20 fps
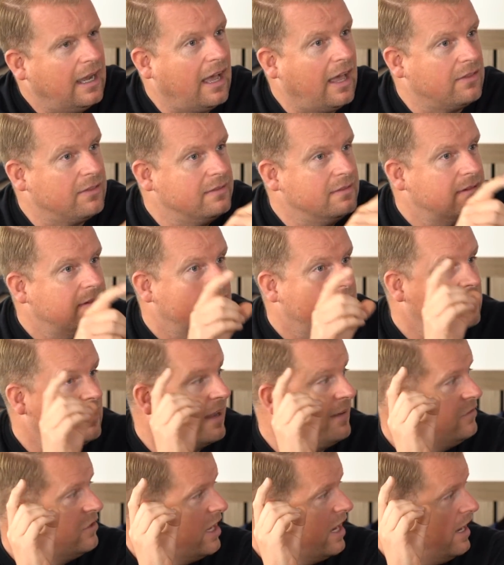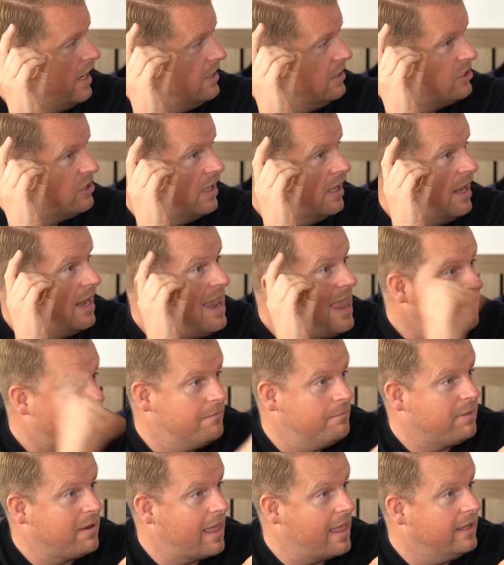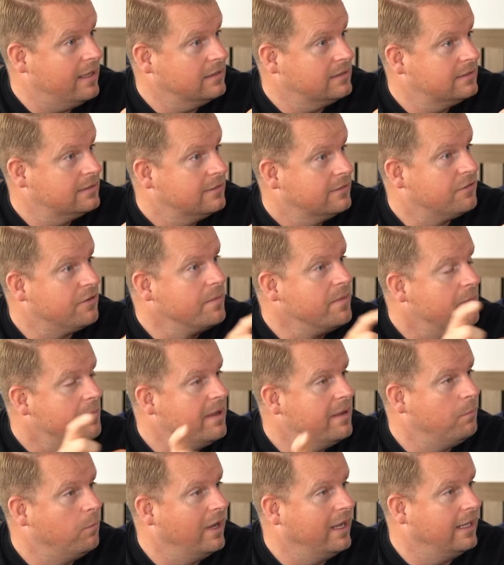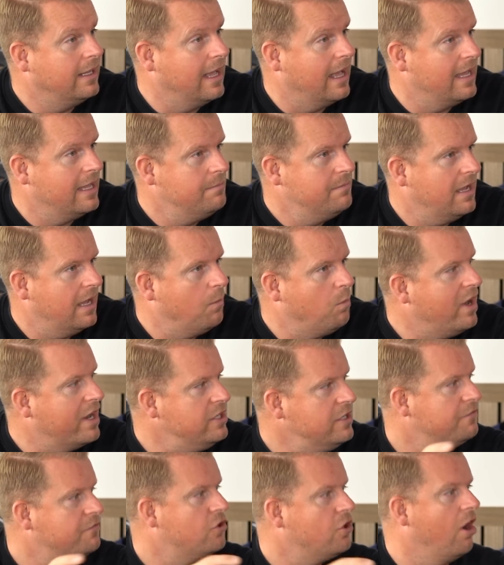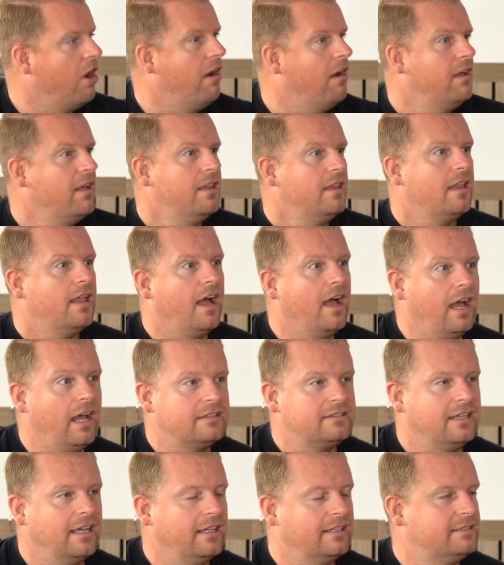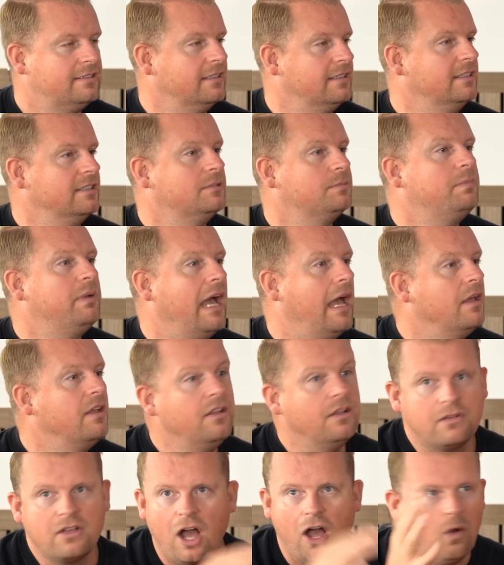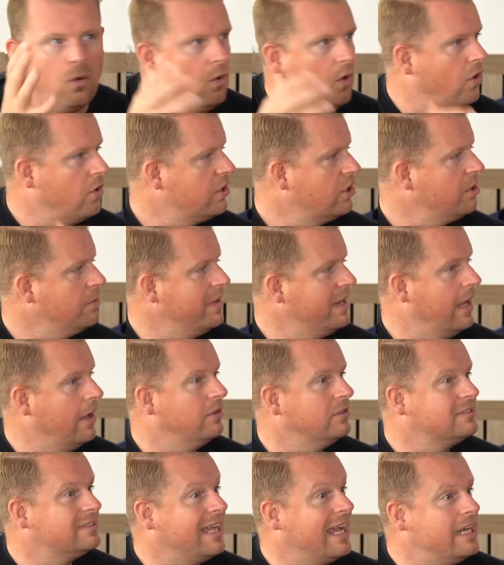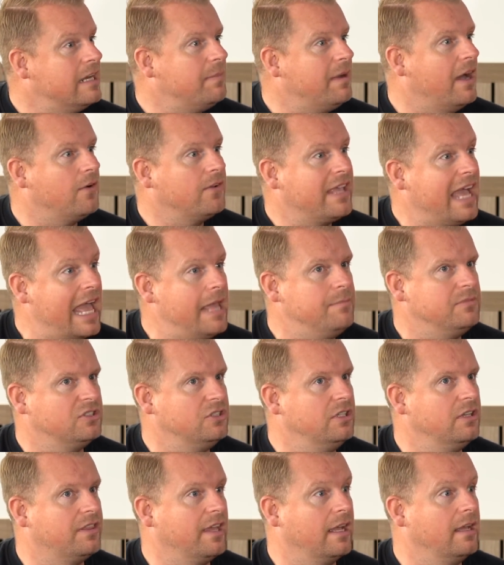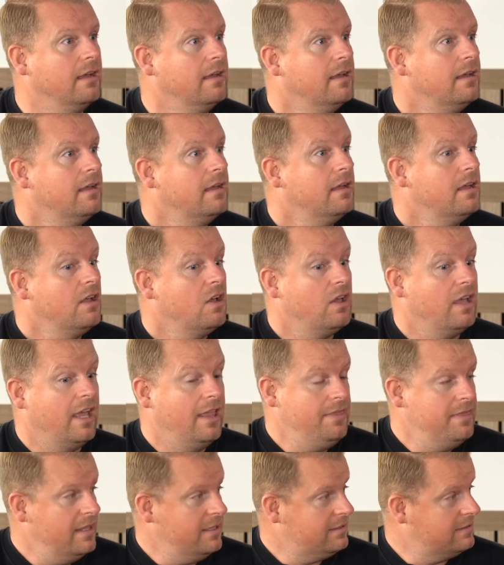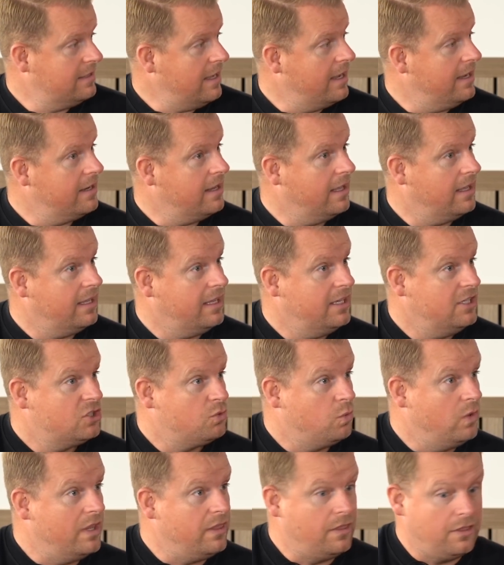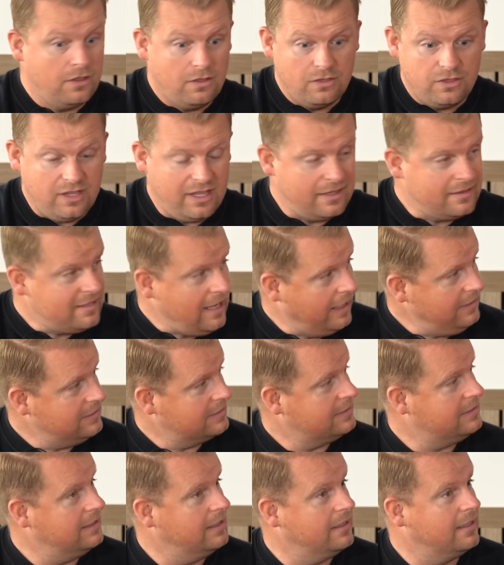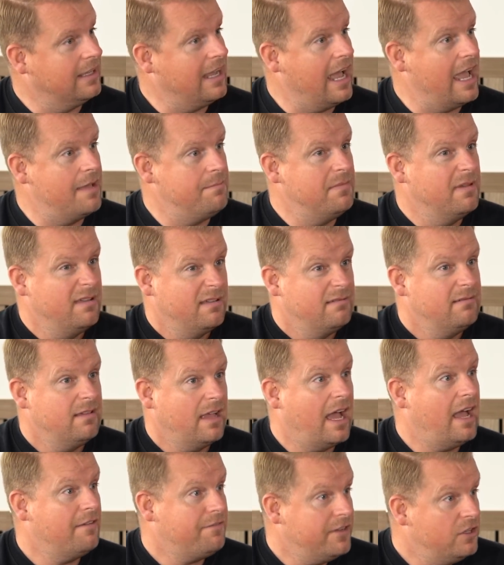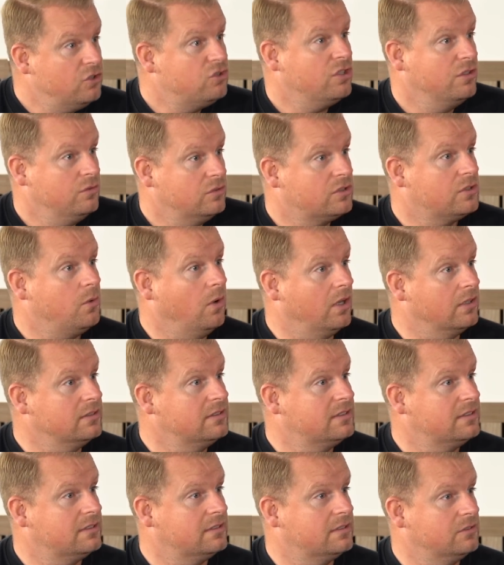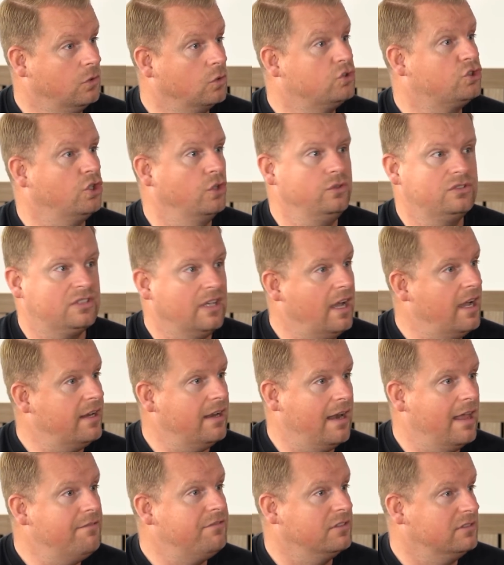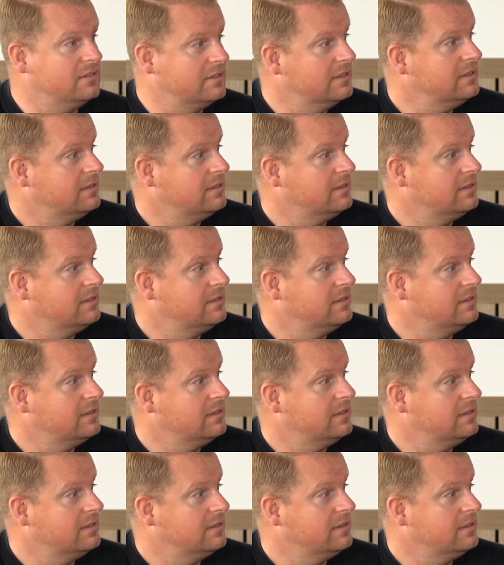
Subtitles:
And they've changed 11 players from the midweek game, and when you've got Arteta's, Kyle Walker coming out and saying about games, and you think, in this day and age, with the intensity of the game, having 2 squads or 2 starting 11s is...